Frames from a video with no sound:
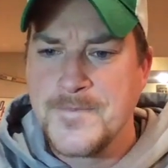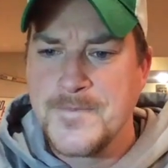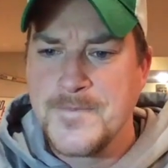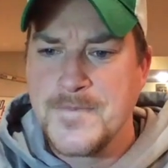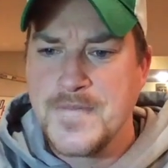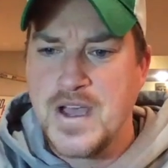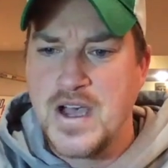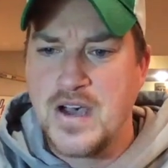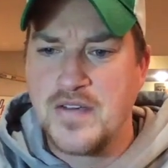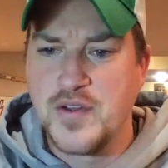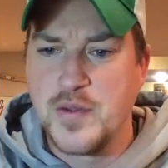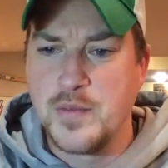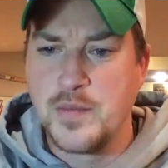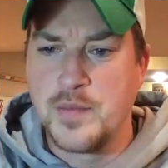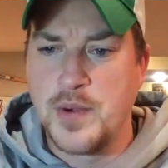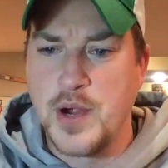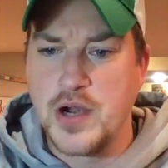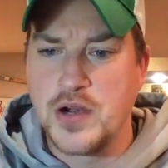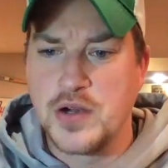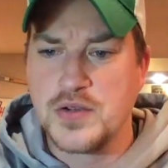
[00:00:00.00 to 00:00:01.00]
Uh, Flippin'
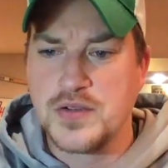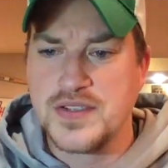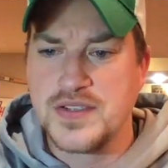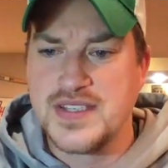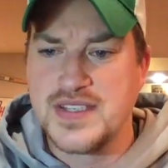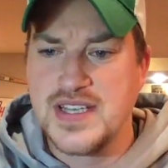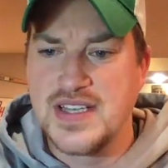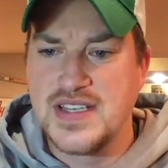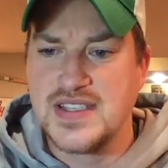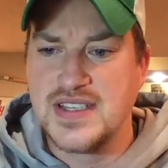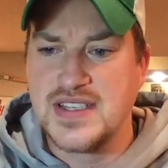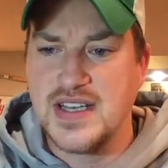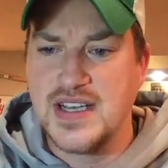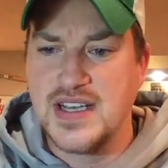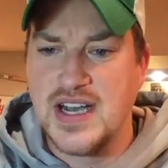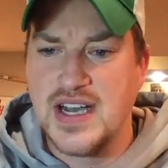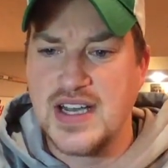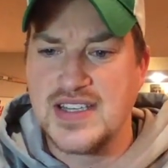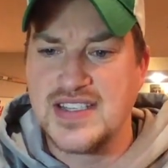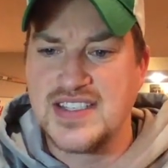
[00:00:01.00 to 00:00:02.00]
Particles says
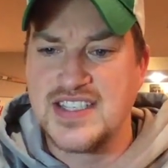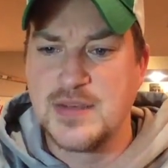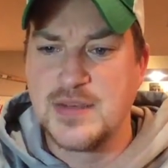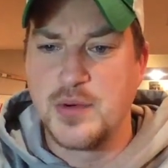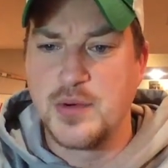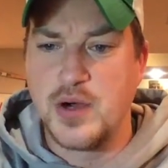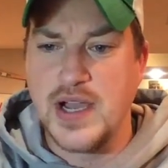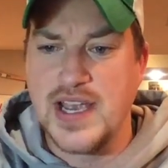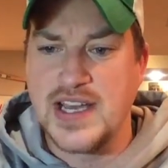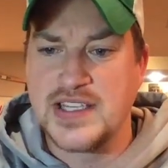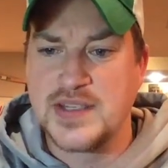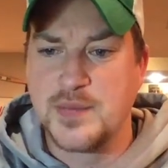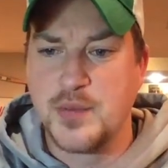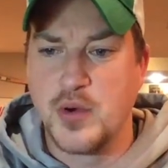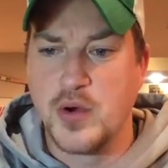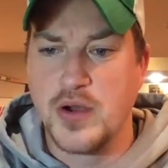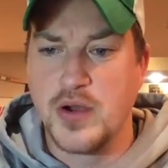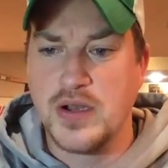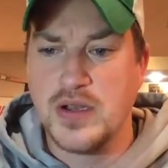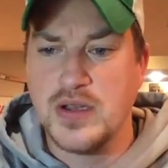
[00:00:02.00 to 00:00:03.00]
uh, simple
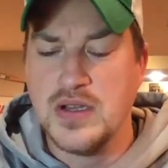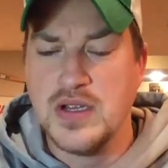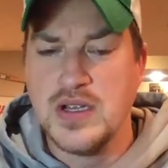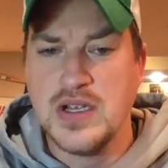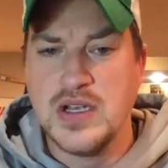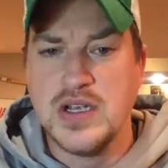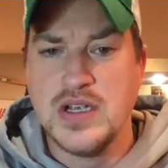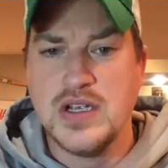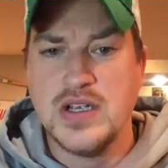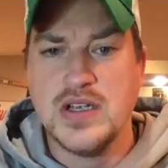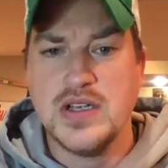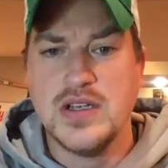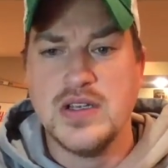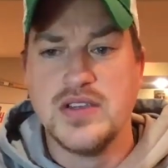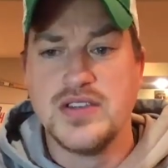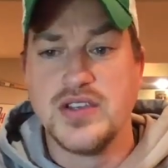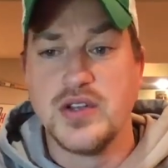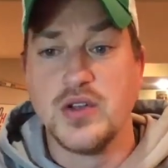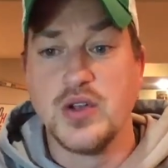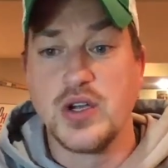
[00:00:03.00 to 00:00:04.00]
export.
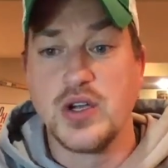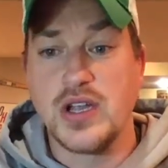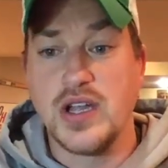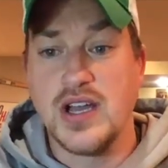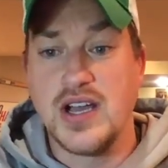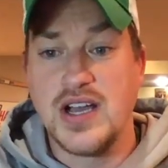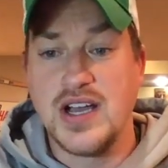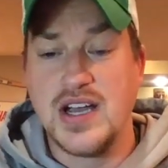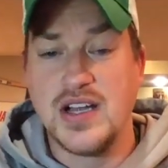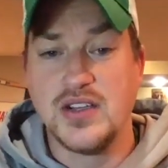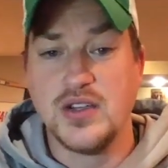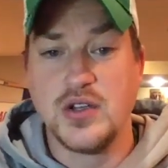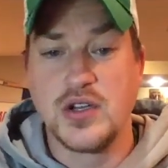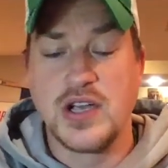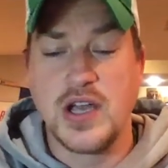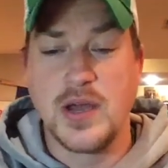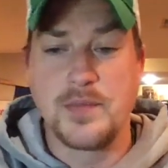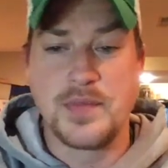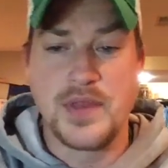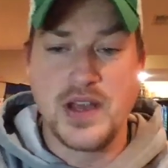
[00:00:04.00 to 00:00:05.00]
So look, uh, look
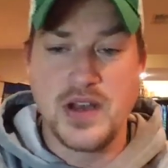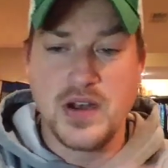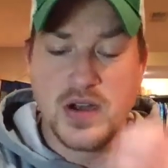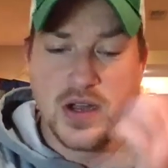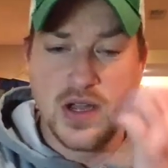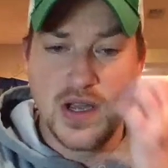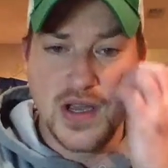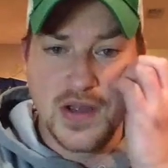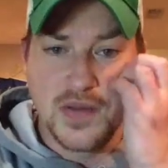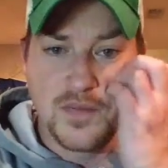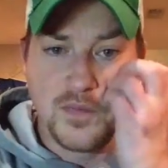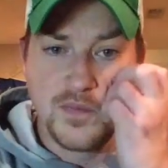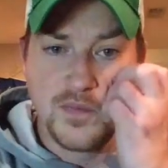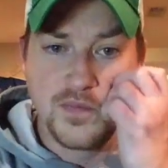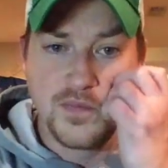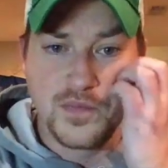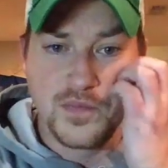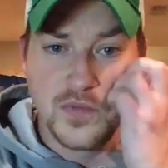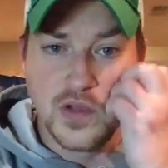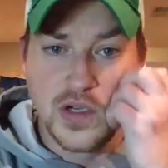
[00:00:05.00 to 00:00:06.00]
up their, uh,
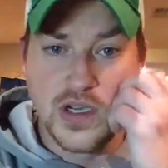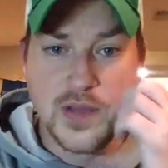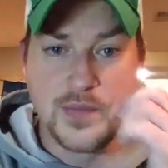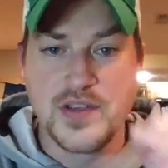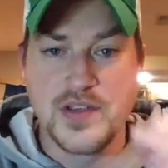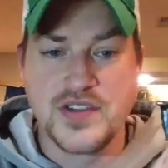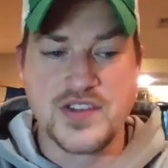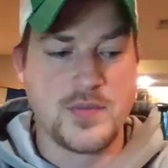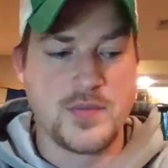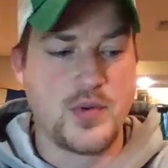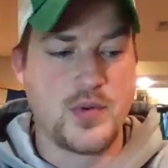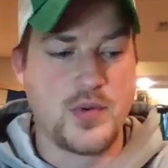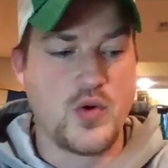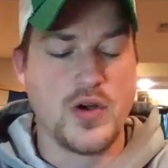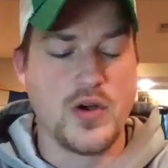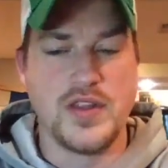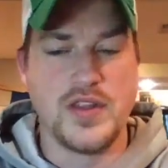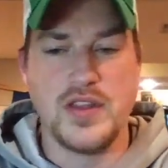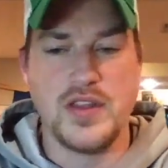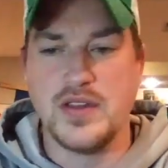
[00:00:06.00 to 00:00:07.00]
look up their
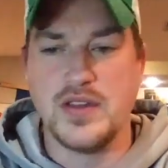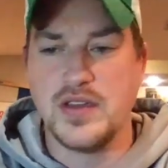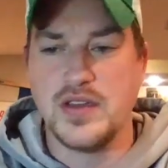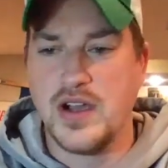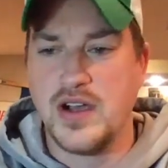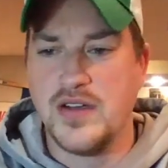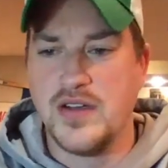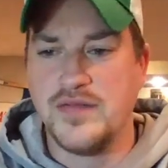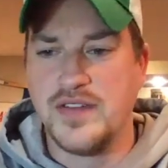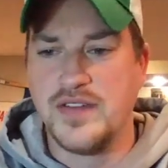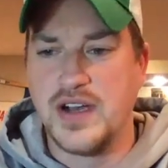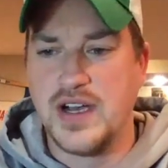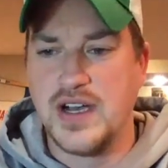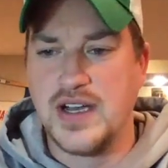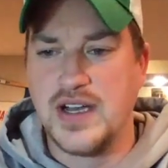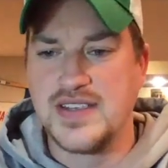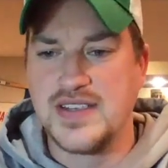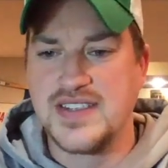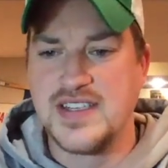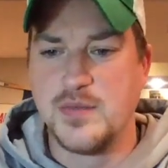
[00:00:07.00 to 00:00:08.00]
support of uh,
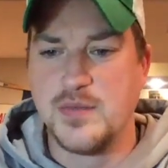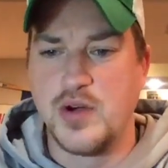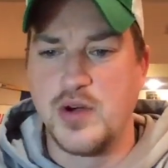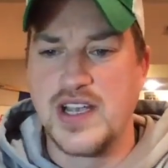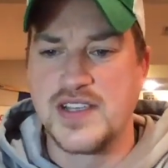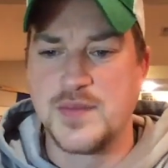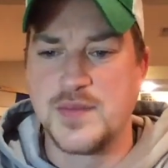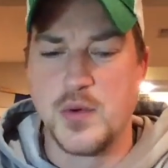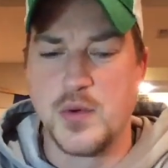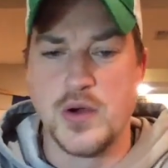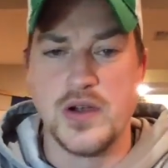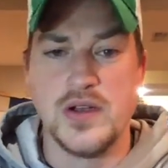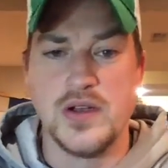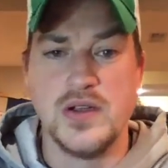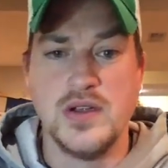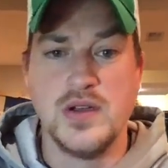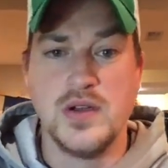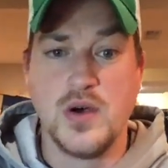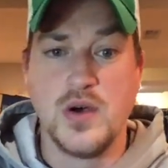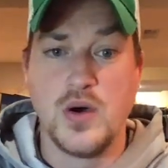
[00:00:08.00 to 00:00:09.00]
simple export.
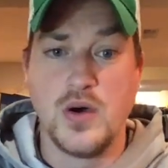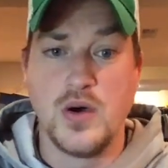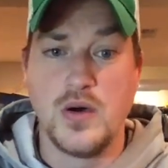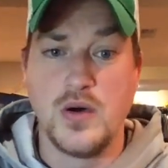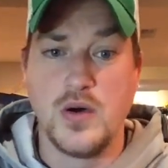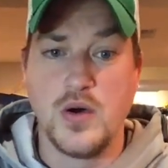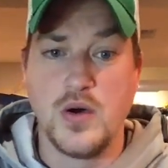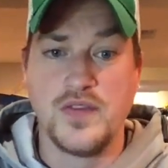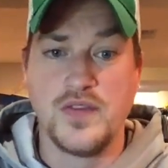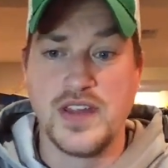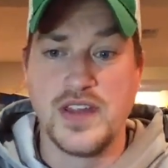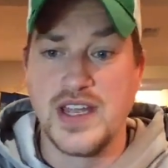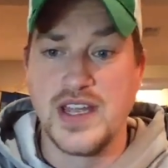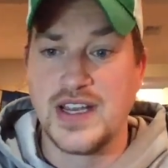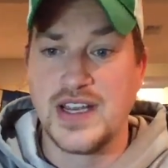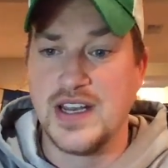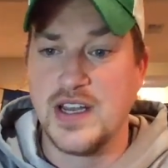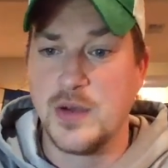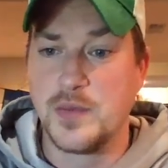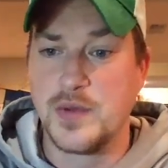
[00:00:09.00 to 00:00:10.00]
Hopefully that
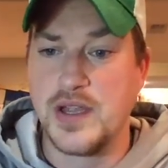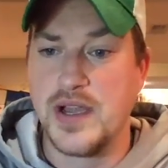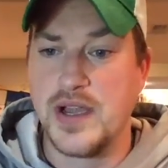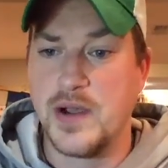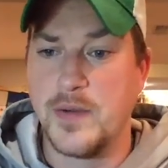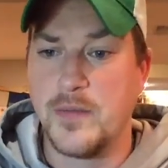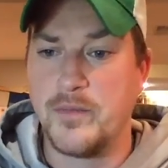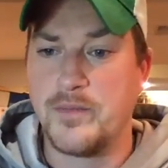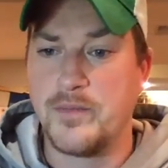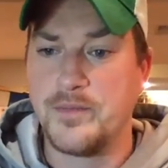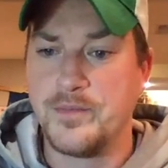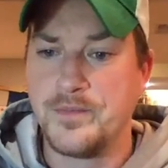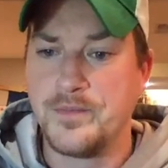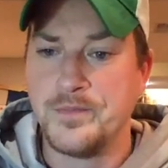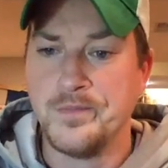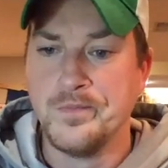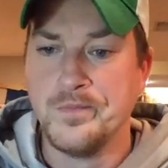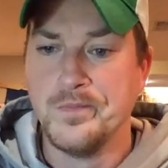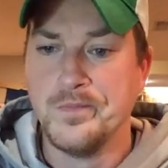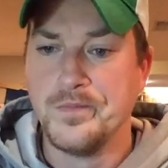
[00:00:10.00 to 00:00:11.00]
can help you out.
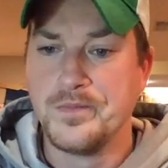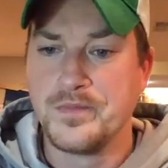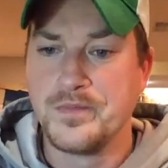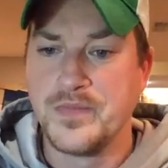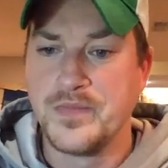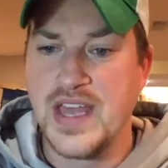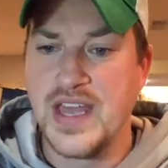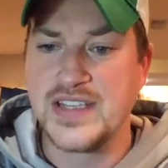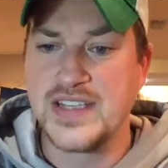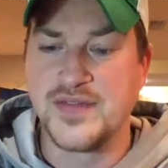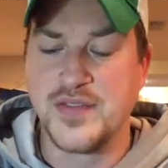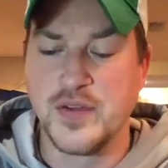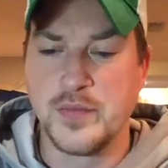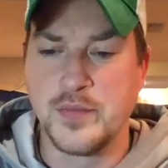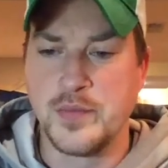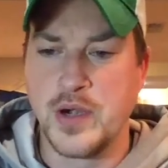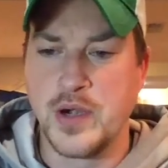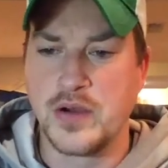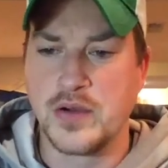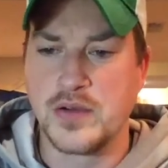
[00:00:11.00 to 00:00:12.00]
Thanks, Flippin'
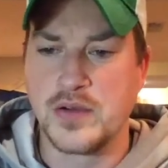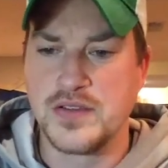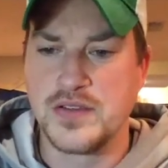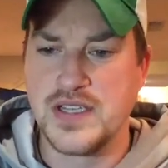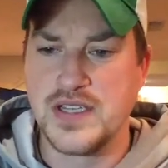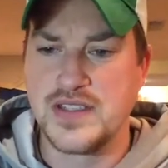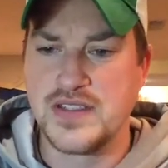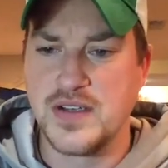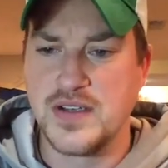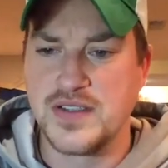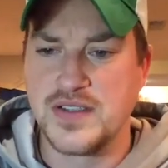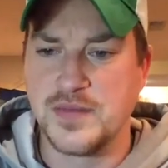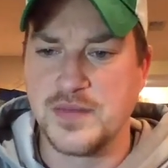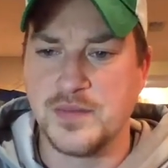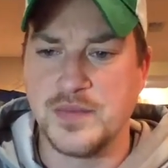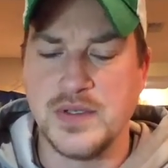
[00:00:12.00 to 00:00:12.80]
Particles. That's awesome.